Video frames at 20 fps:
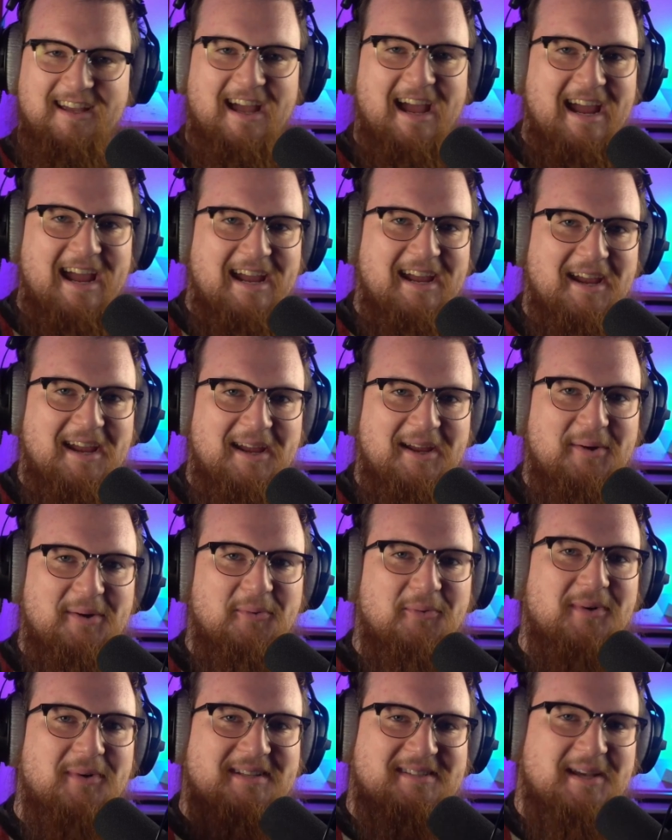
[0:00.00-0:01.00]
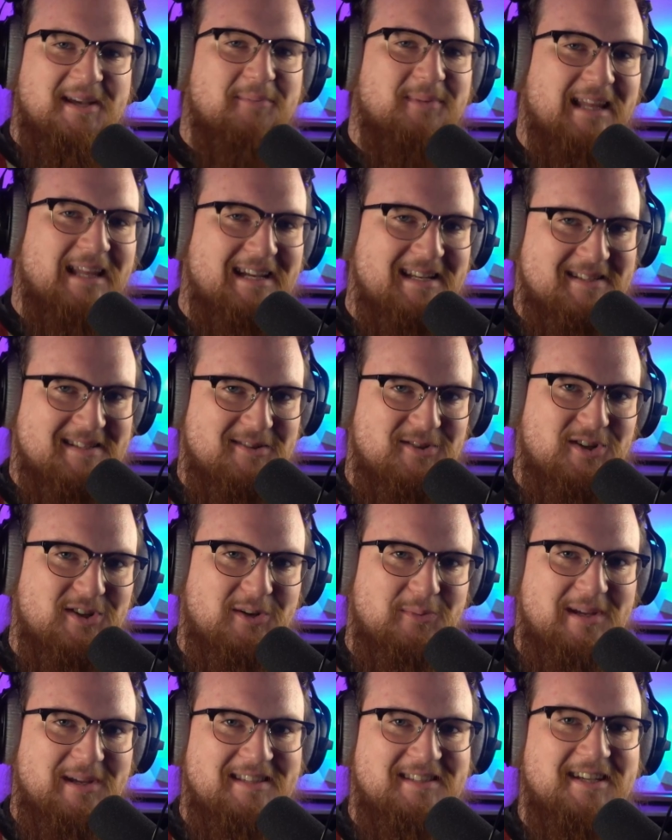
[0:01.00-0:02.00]
Hey, what's up ladies and
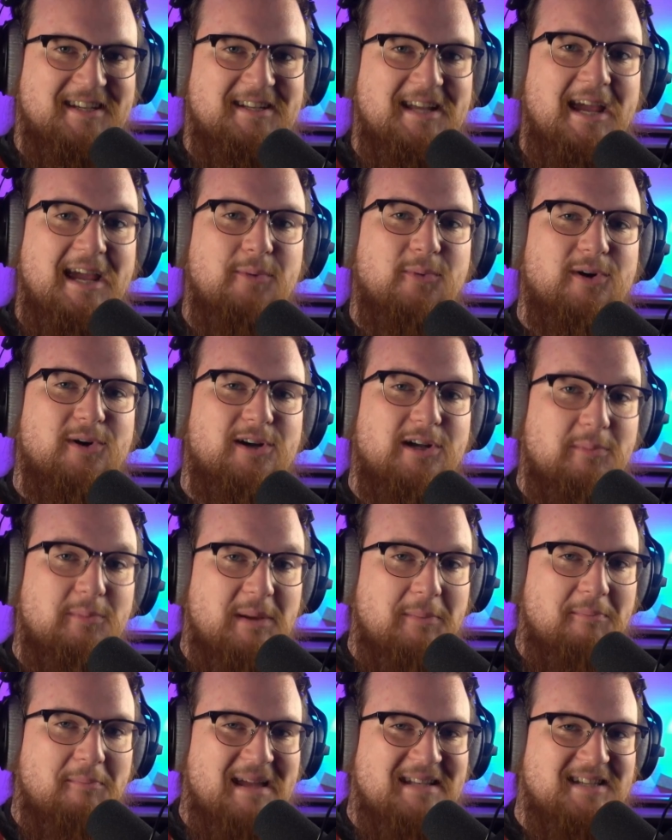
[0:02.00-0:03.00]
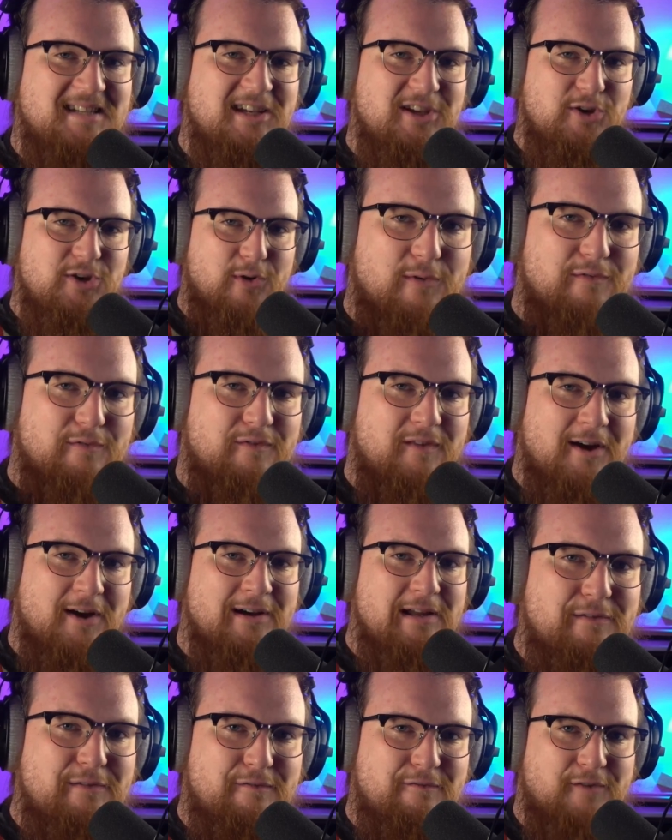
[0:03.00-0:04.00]
gentlemen? Today we're going to be minting your
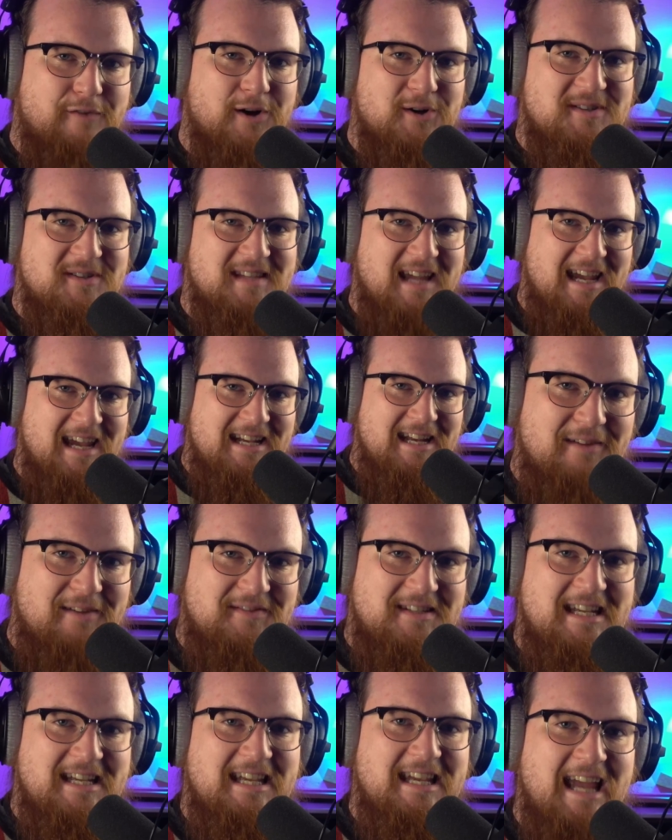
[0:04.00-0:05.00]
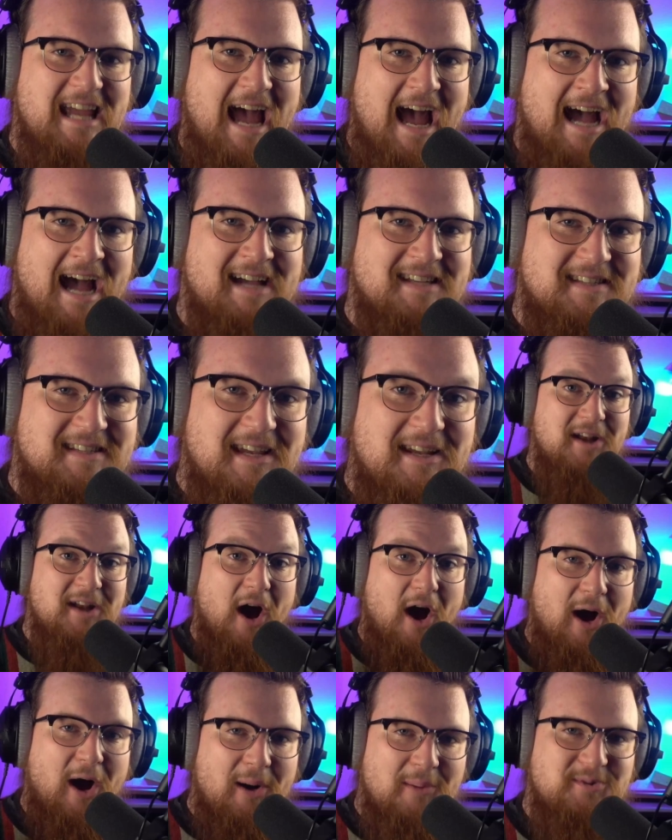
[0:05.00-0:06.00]
very first NFT as an
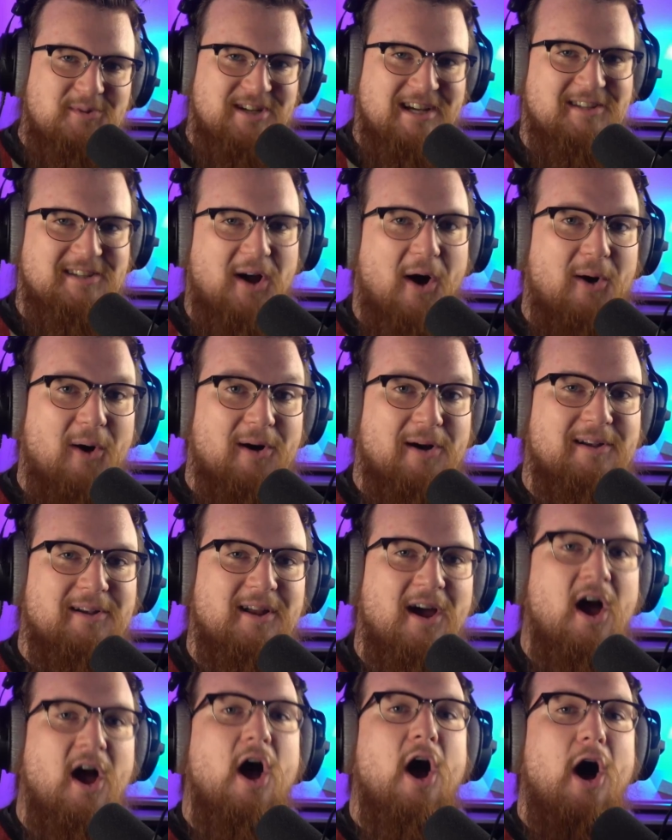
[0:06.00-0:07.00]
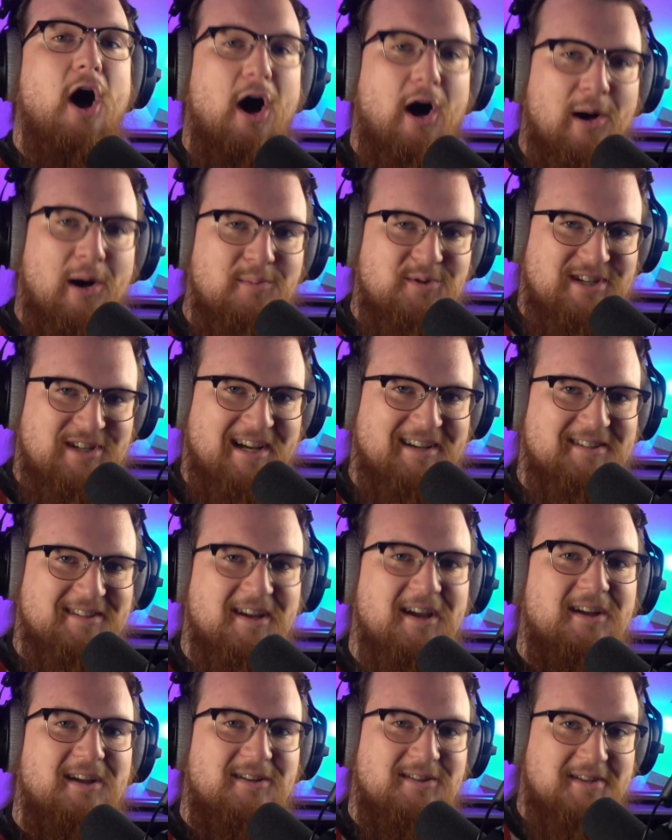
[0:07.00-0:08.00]
object on
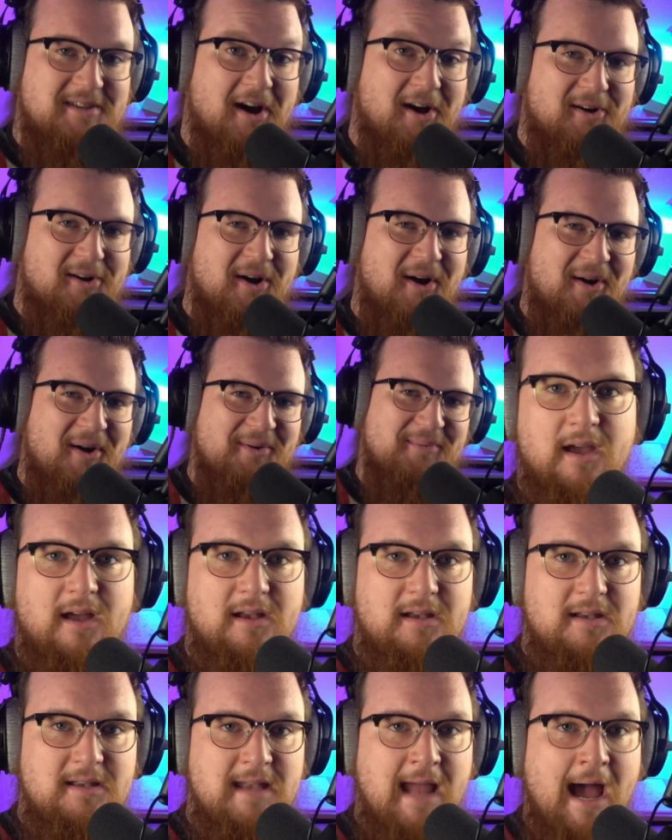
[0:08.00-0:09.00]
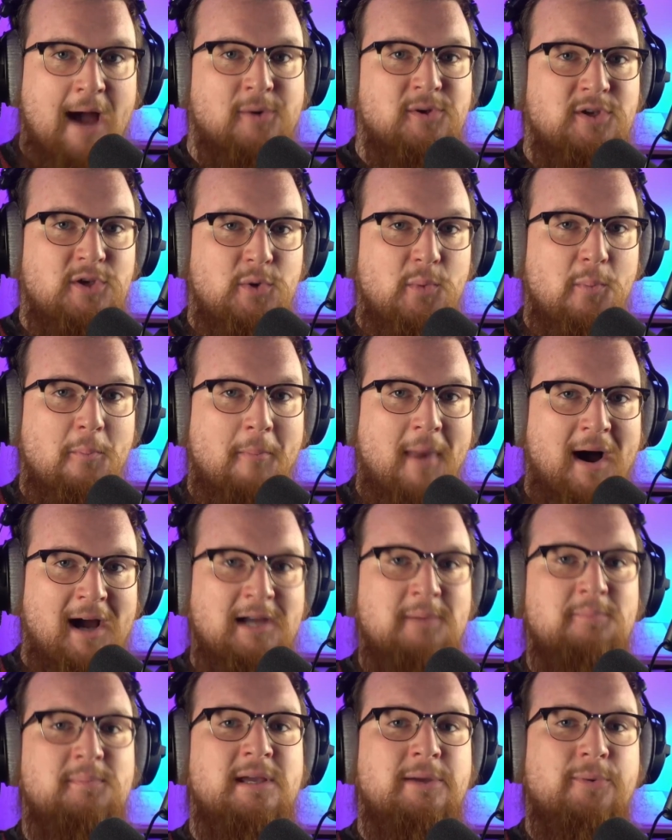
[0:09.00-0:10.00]
OBJKT.com. Now you
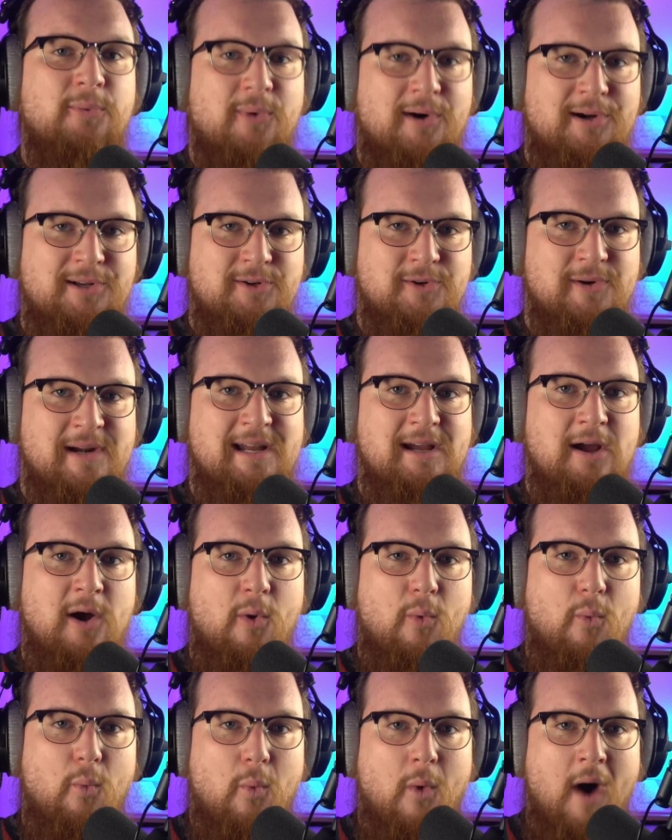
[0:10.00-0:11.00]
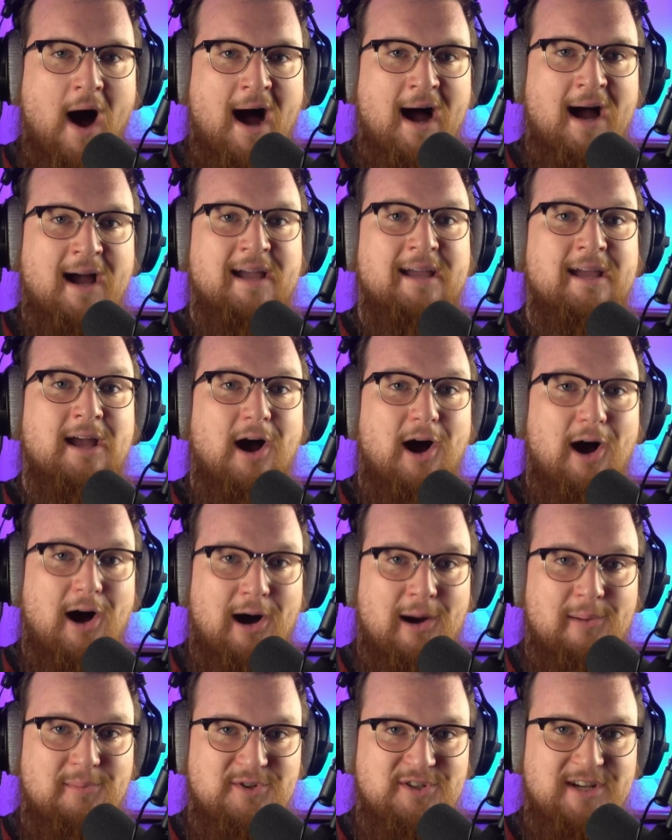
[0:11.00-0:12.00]
might be wondering why
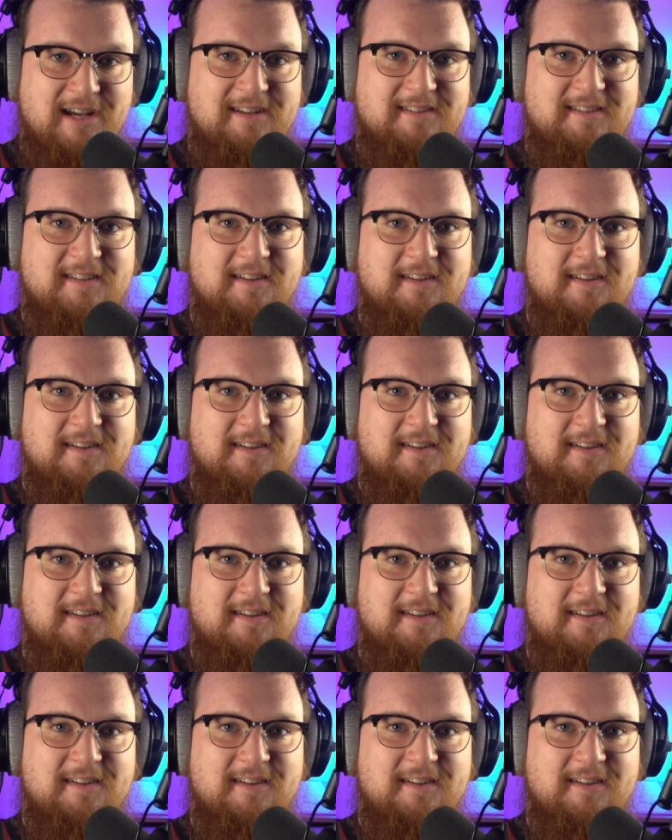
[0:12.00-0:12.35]
OBJKT?